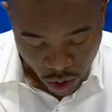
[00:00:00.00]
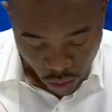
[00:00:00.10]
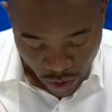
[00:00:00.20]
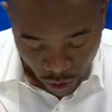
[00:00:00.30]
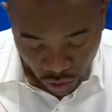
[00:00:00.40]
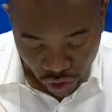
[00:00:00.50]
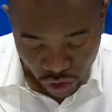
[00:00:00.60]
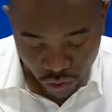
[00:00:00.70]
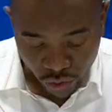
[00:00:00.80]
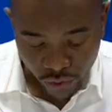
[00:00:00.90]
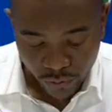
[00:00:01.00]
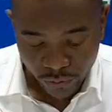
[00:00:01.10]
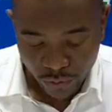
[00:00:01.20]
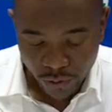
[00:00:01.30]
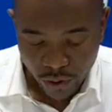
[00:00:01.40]
We also
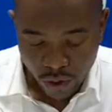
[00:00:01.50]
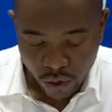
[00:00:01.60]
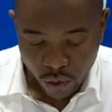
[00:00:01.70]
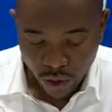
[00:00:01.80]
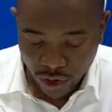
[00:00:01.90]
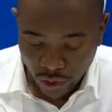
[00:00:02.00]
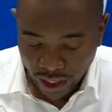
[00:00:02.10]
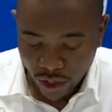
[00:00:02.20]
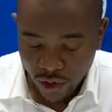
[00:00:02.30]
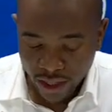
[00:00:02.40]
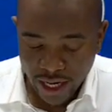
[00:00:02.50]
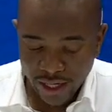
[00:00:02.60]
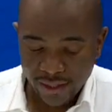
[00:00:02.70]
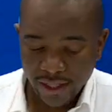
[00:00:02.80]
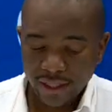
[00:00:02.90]
want to
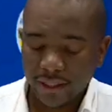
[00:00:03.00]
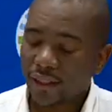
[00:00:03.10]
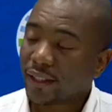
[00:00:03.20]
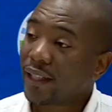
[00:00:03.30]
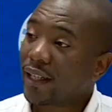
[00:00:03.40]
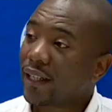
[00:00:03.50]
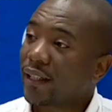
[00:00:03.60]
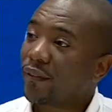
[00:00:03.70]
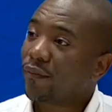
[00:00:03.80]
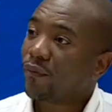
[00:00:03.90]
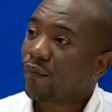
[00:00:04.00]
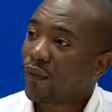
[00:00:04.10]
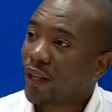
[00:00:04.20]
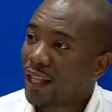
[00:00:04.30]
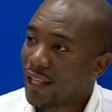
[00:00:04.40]
recognize that
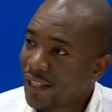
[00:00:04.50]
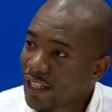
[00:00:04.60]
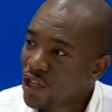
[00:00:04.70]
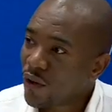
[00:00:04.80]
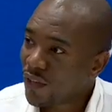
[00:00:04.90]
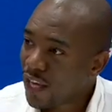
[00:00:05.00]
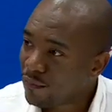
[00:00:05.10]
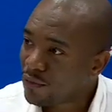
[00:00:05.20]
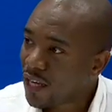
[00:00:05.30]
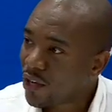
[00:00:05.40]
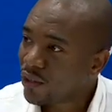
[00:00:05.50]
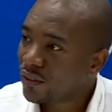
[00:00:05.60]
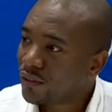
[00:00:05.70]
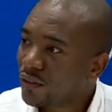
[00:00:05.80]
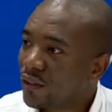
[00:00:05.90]
the city of Cape Town
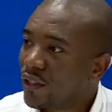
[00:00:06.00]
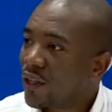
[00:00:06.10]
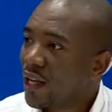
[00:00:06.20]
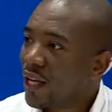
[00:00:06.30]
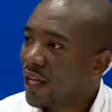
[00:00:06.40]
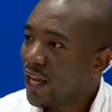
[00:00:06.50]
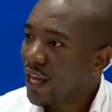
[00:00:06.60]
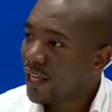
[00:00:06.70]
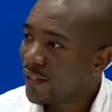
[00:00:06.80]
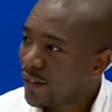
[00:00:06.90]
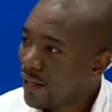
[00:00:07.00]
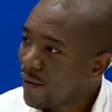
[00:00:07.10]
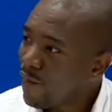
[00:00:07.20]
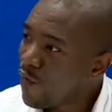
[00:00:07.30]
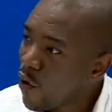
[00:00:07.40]
is
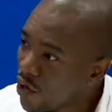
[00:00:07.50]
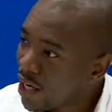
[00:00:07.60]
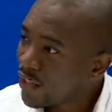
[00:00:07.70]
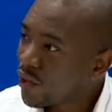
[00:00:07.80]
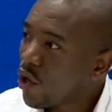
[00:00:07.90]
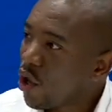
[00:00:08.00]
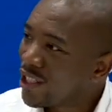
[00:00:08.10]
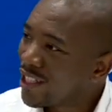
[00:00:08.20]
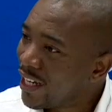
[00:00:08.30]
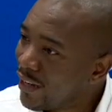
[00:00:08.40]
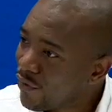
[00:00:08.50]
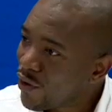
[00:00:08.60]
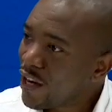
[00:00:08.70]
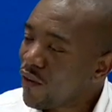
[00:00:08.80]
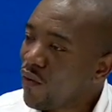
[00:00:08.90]
focused on
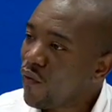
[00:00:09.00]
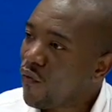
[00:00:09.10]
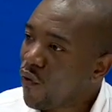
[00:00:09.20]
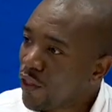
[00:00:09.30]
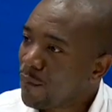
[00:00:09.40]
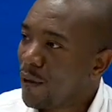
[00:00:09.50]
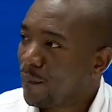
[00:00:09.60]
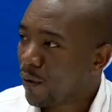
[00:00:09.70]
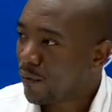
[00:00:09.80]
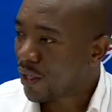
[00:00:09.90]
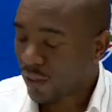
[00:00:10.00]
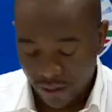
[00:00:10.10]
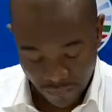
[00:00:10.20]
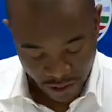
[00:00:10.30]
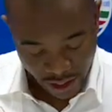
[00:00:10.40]
delivering for the people of South
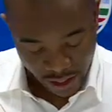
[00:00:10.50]
Africa.